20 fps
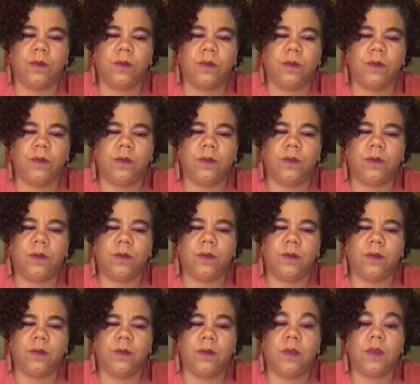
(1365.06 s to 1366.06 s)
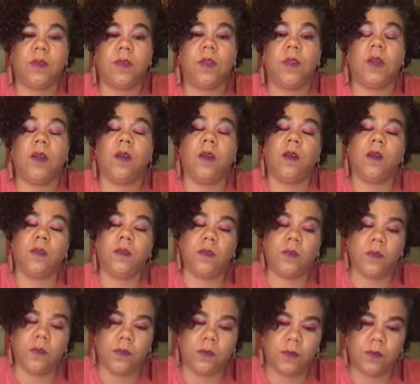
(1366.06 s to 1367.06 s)

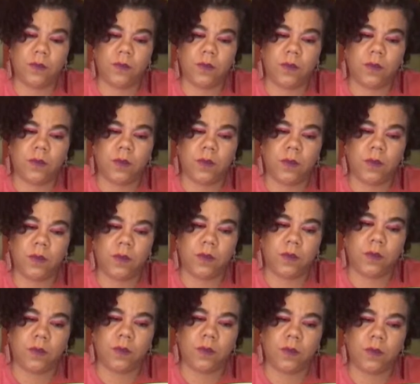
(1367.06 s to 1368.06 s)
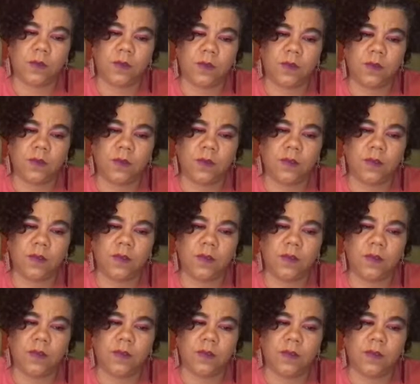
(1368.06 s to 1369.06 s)
No words are spoken by the person on screen.